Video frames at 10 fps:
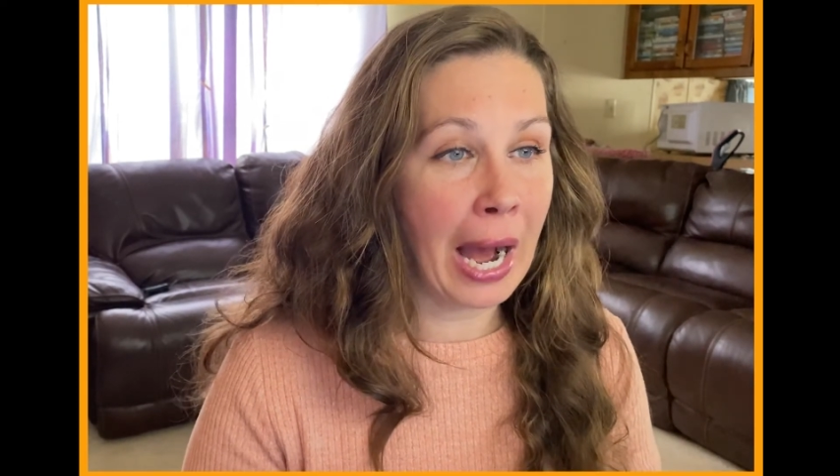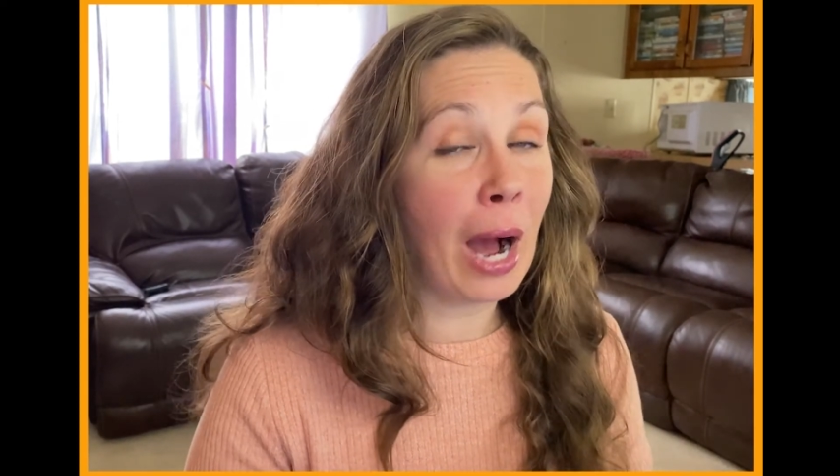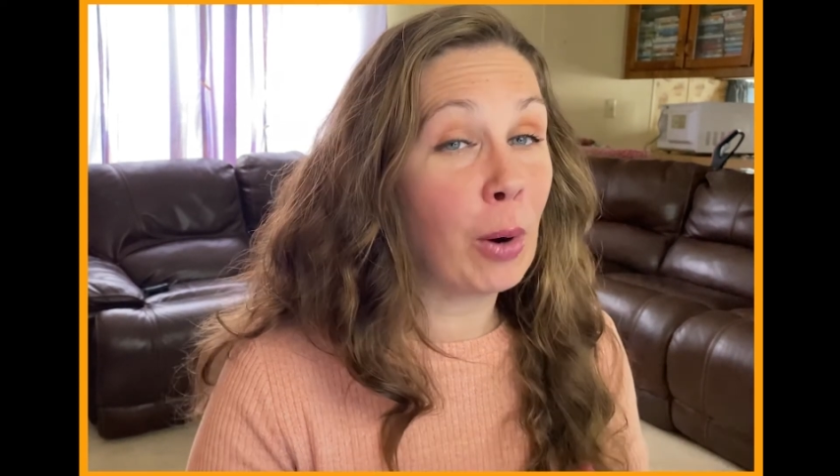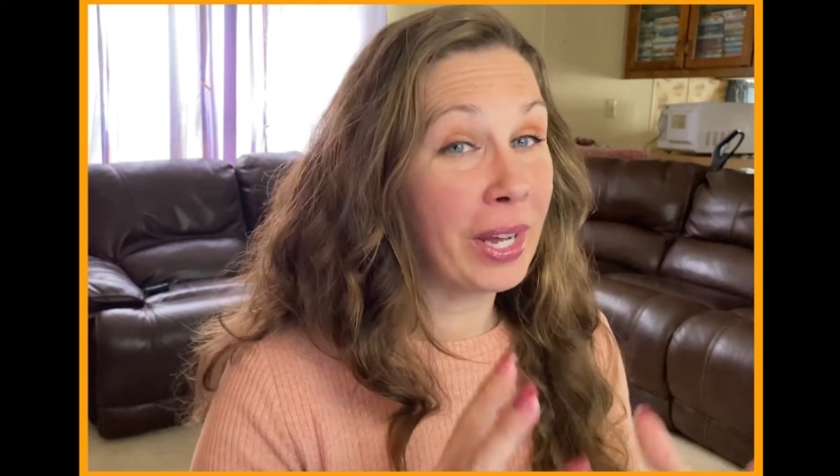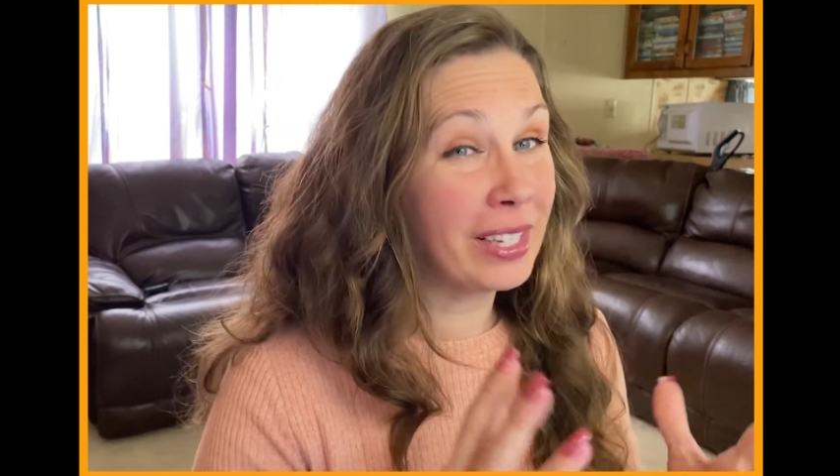
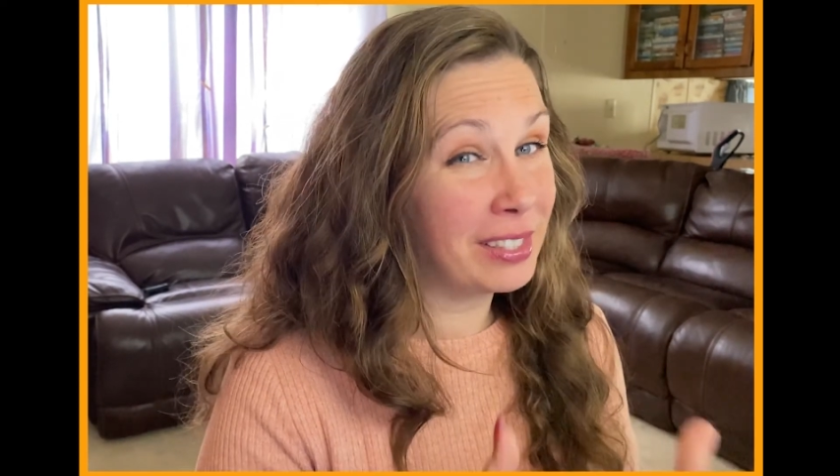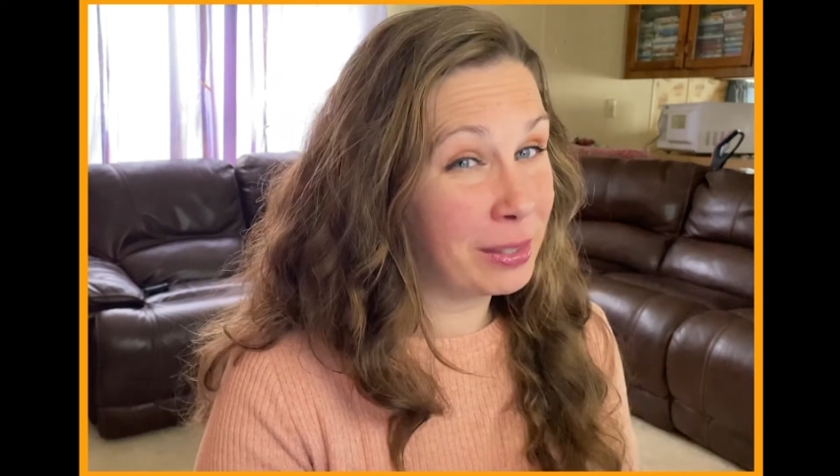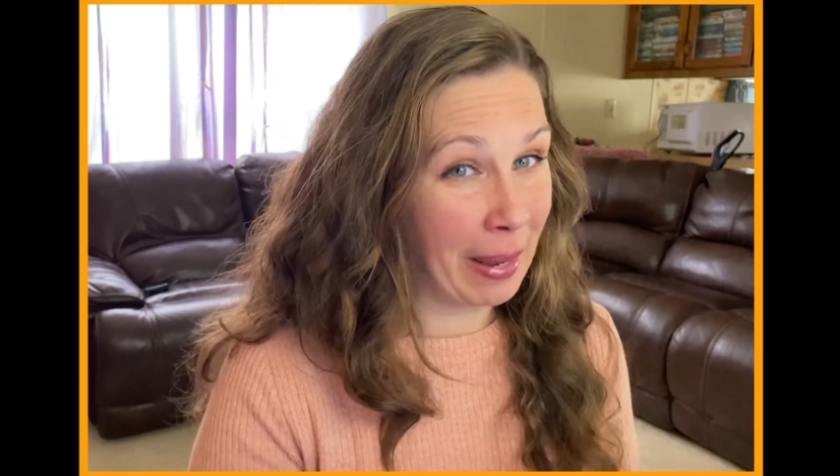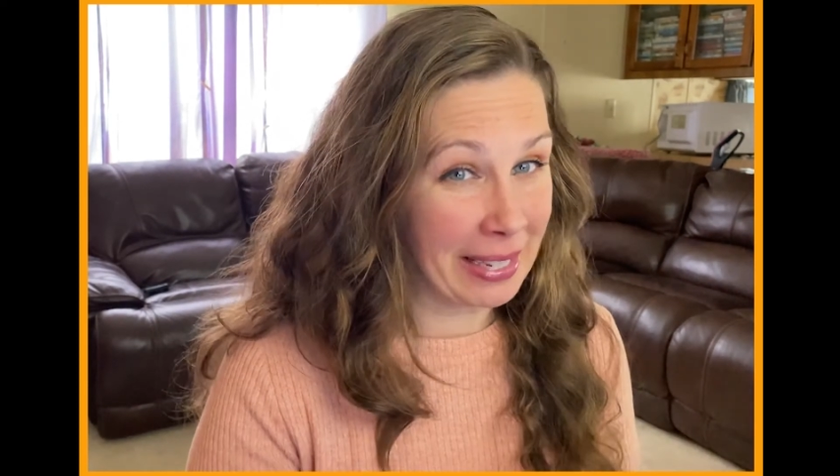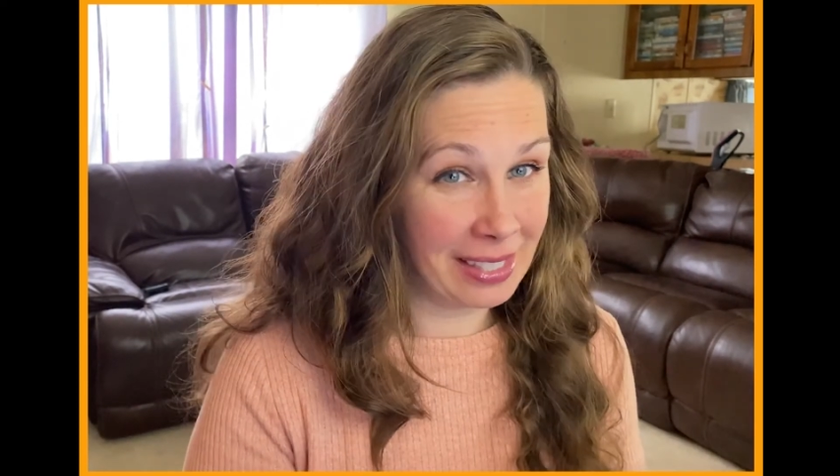how
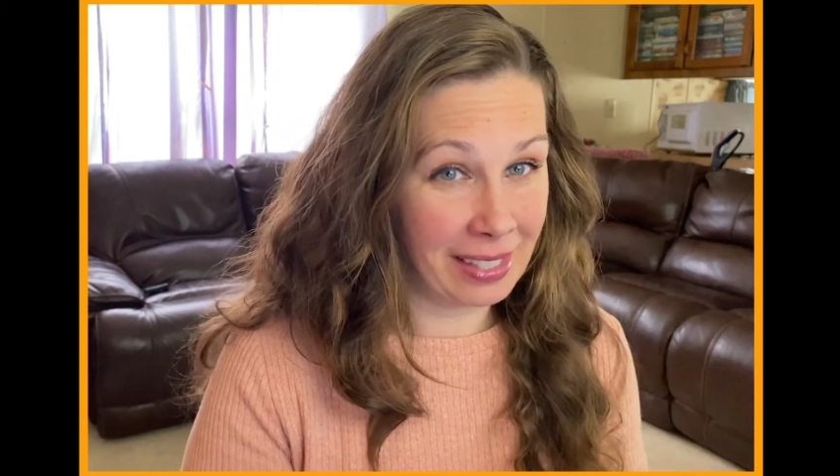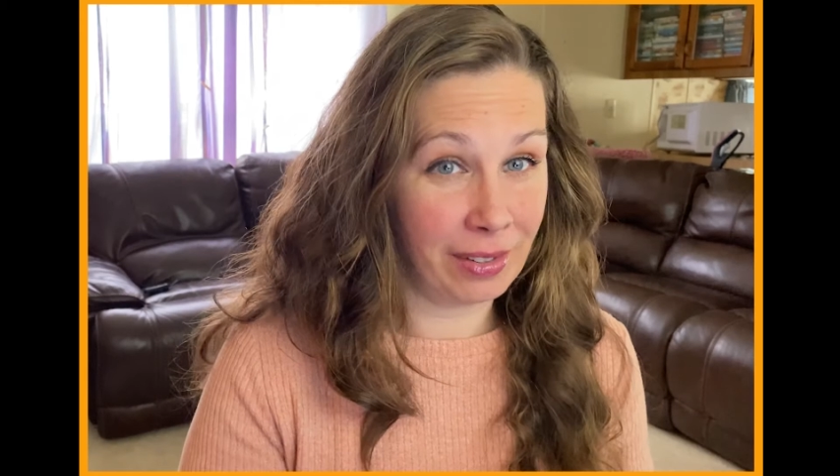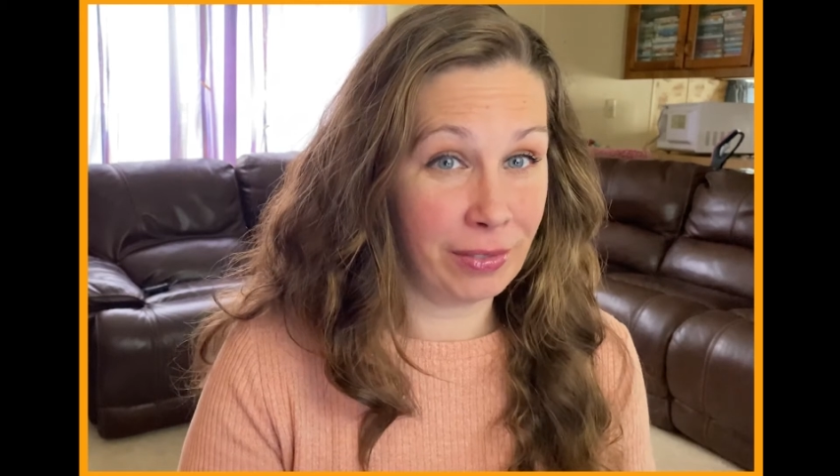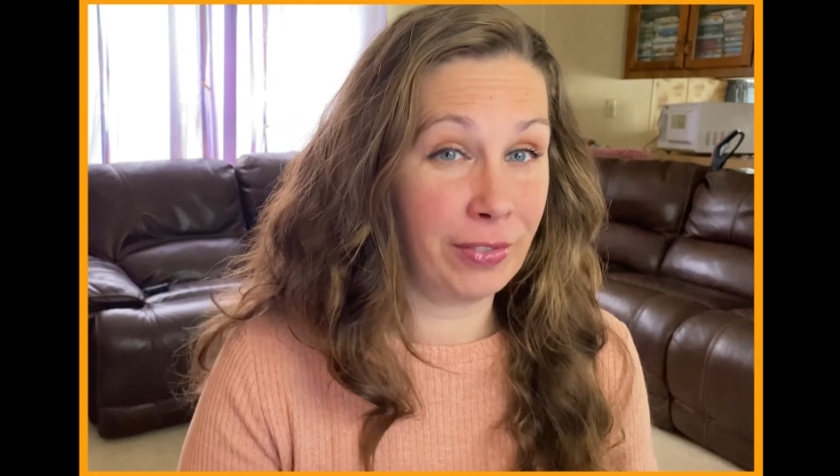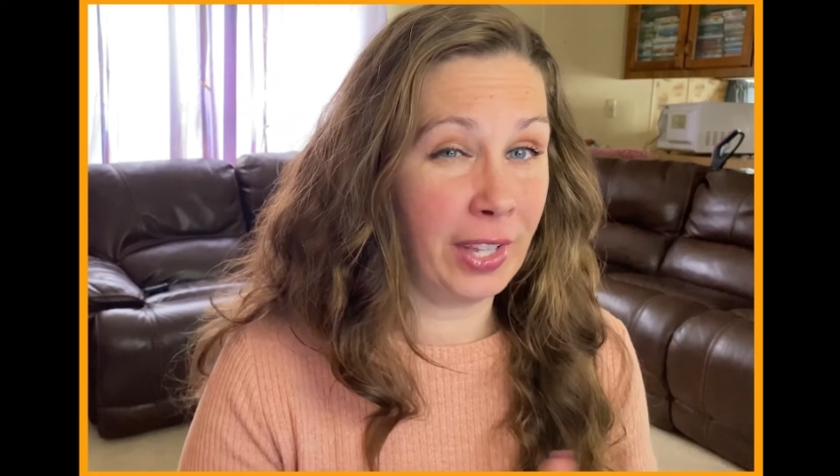
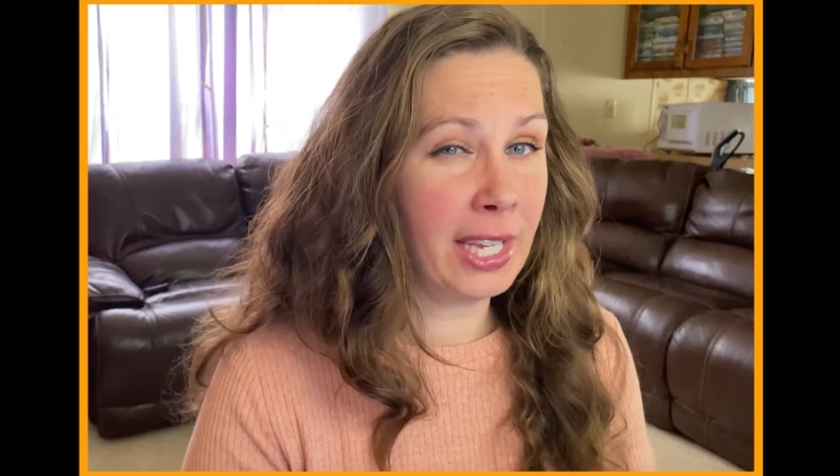expensive